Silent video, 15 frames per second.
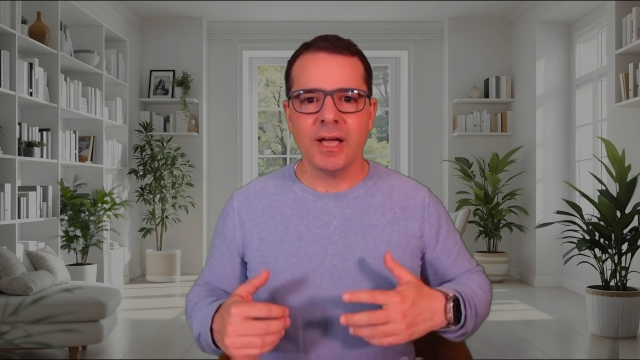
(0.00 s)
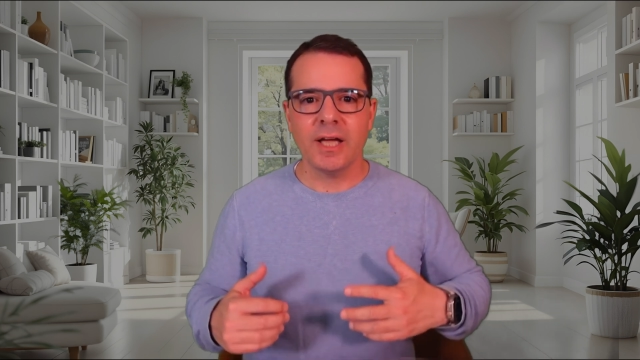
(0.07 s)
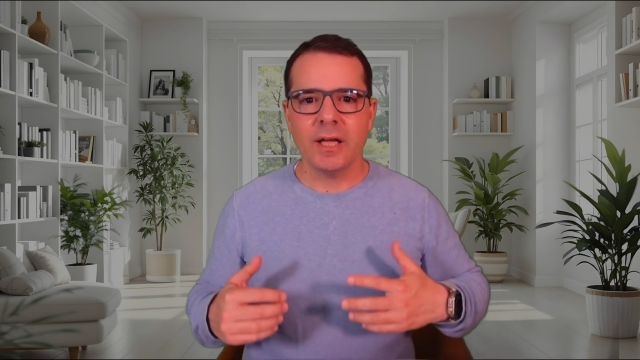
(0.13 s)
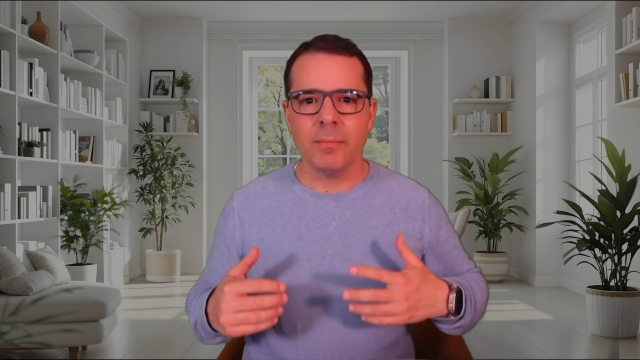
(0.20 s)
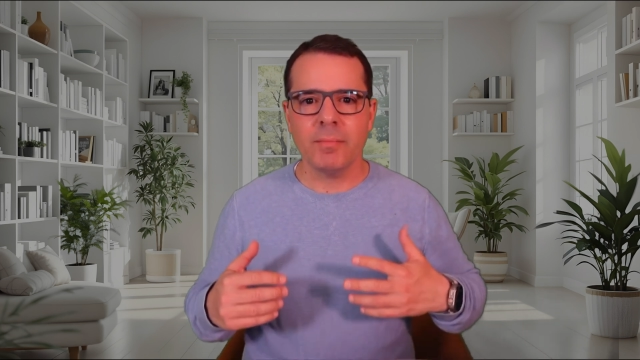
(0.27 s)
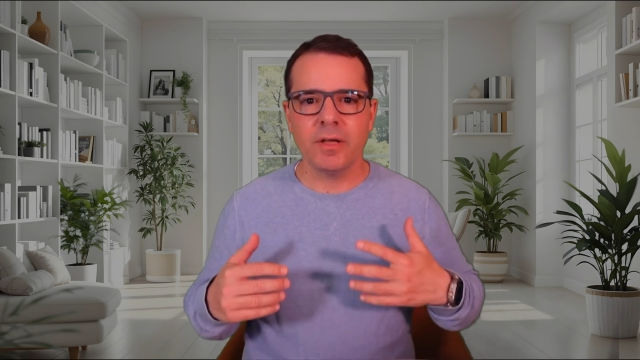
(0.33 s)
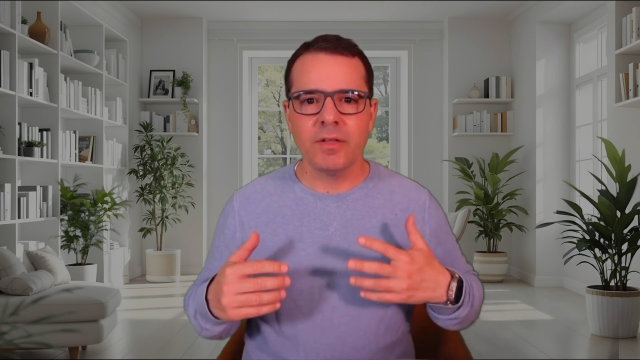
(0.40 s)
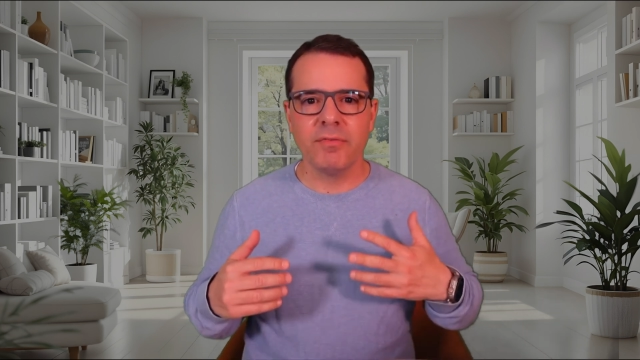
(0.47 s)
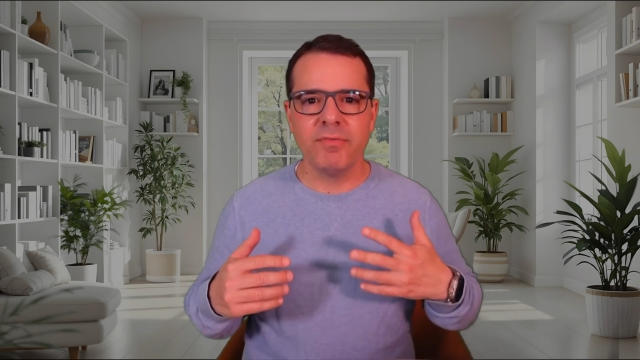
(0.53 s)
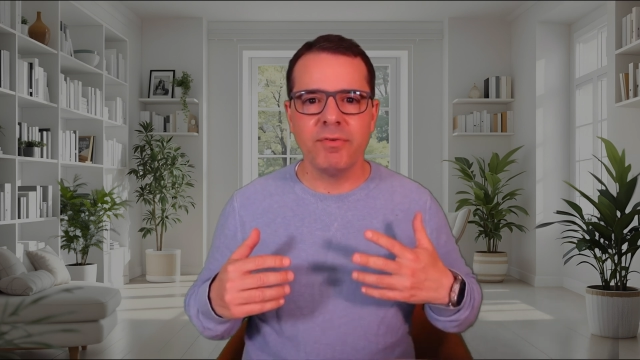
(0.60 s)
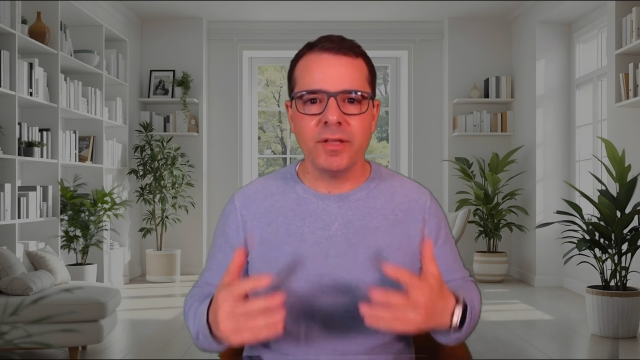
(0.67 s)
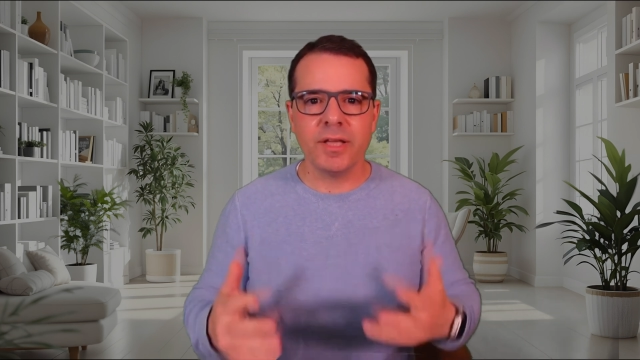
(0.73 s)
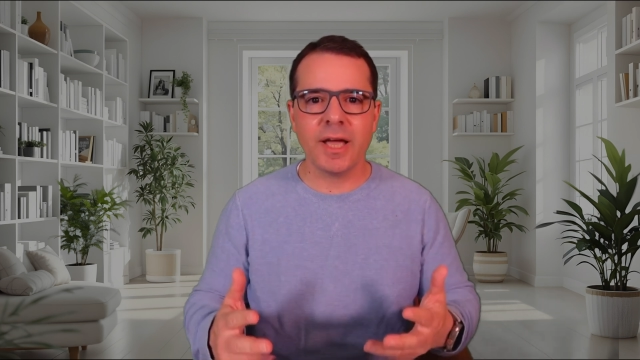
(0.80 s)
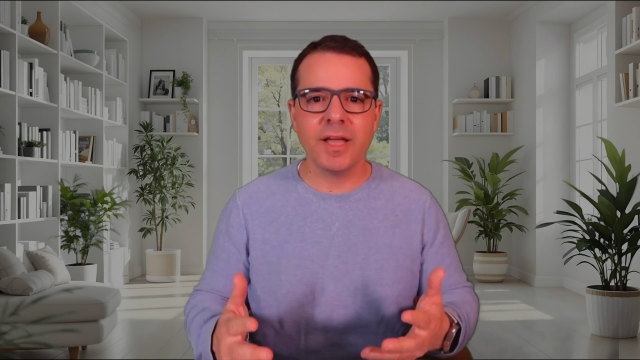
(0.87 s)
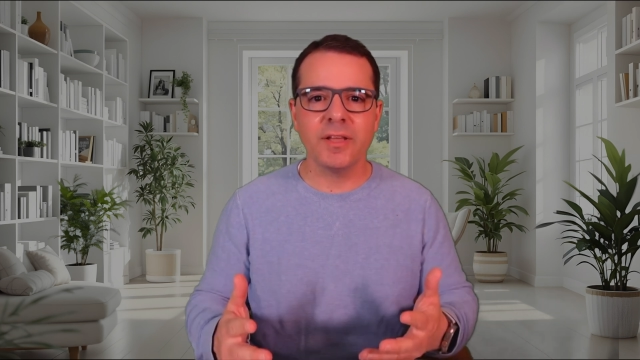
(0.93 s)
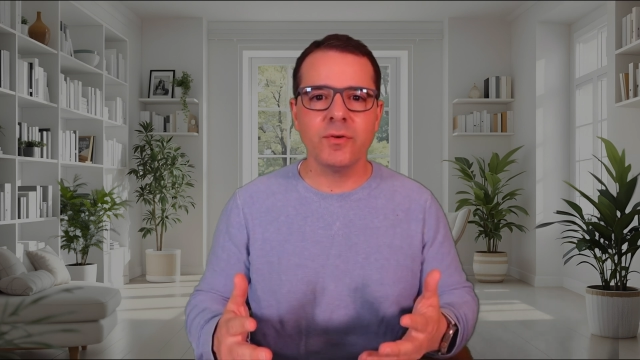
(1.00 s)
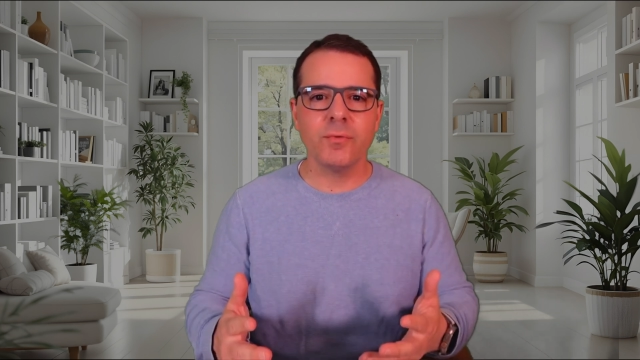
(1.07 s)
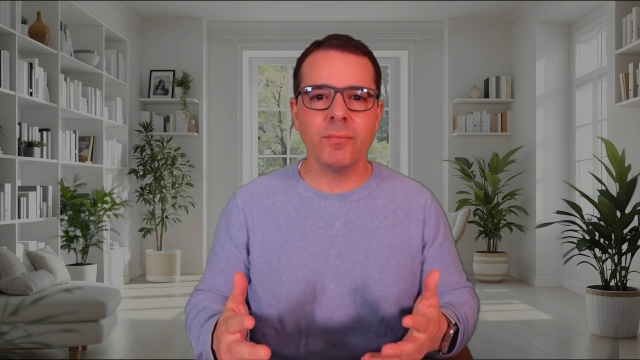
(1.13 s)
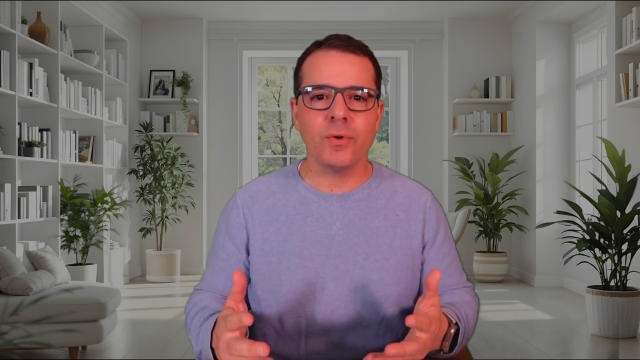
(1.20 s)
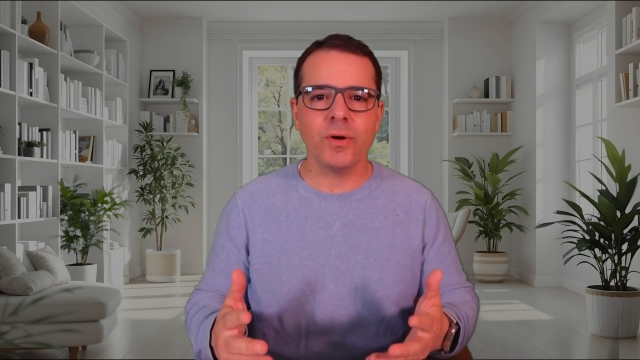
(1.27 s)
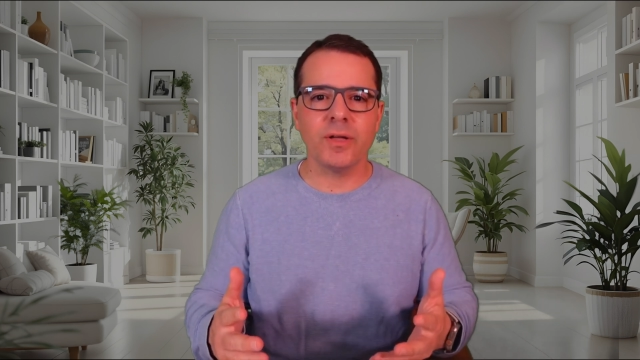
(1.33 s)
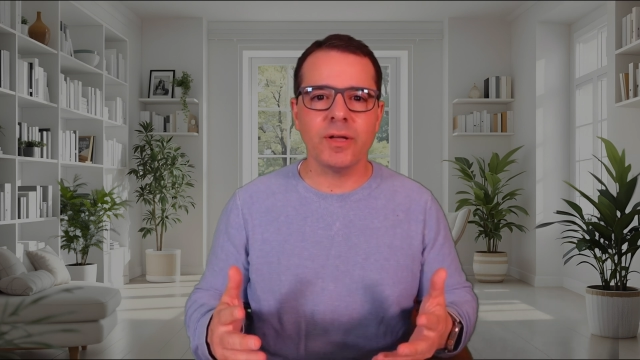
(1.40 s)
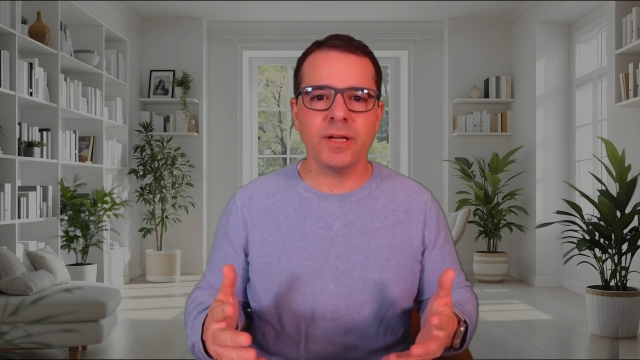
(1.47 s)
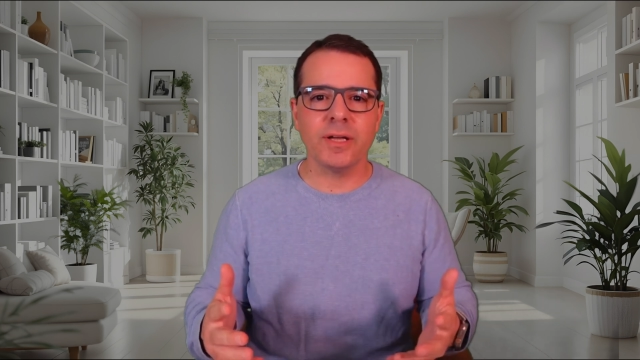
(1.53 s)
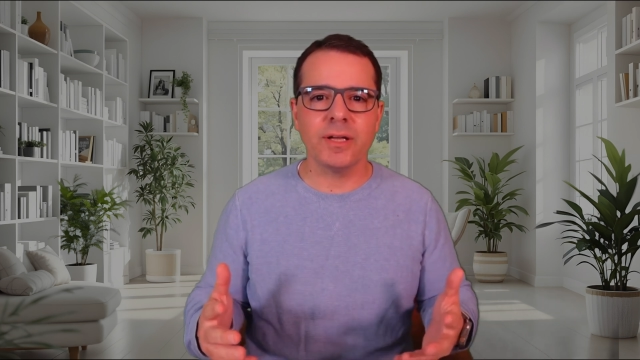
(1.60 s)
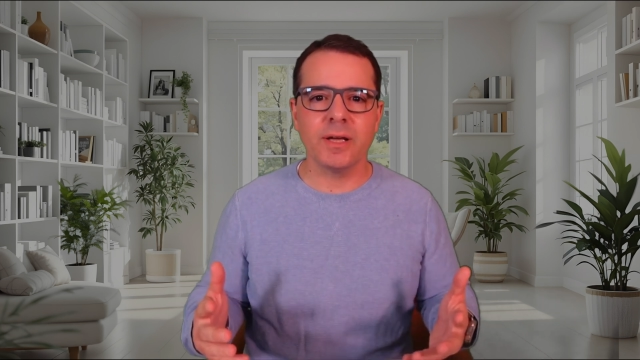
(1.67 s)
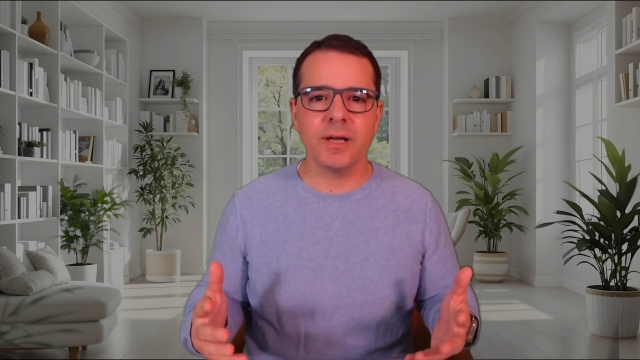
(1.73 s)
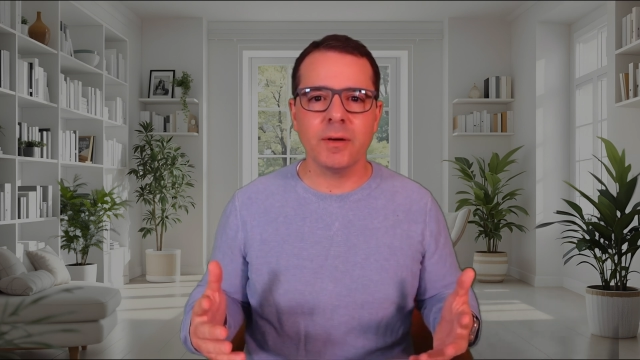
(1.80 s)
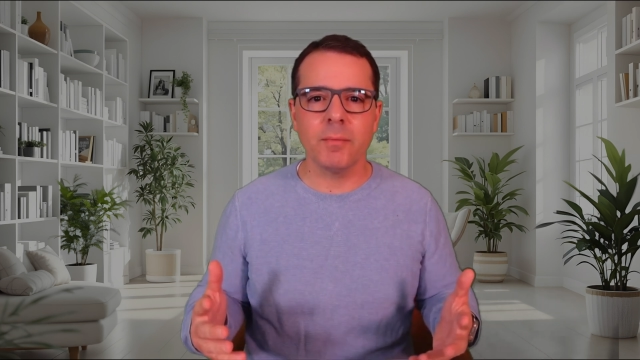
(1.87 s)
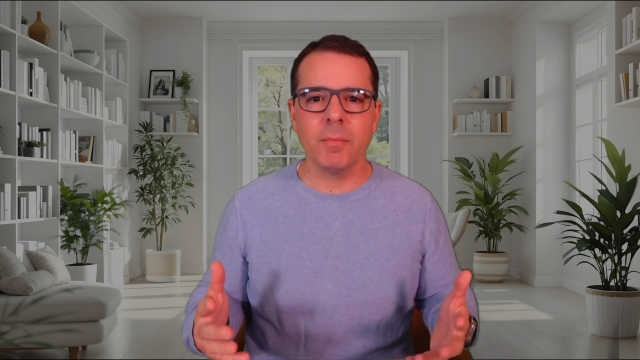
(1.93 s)
keeping it fully editable,
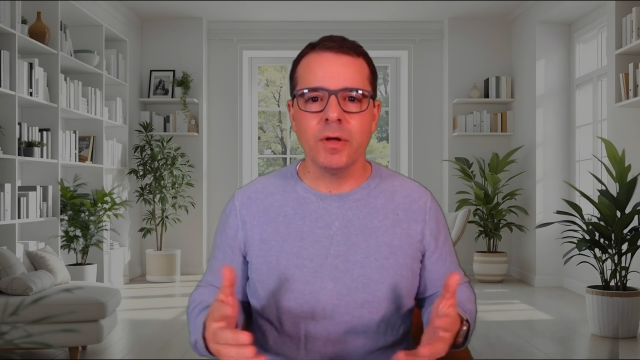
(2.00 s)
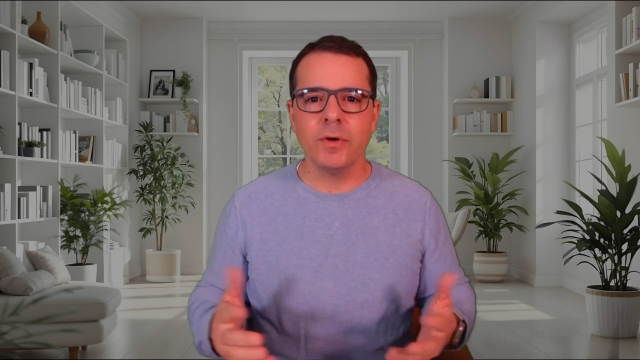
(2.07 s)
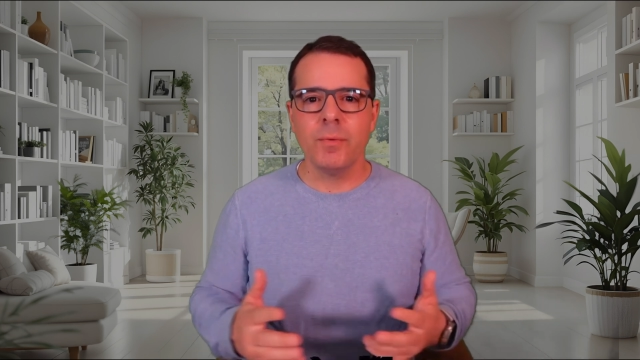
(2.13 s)
but you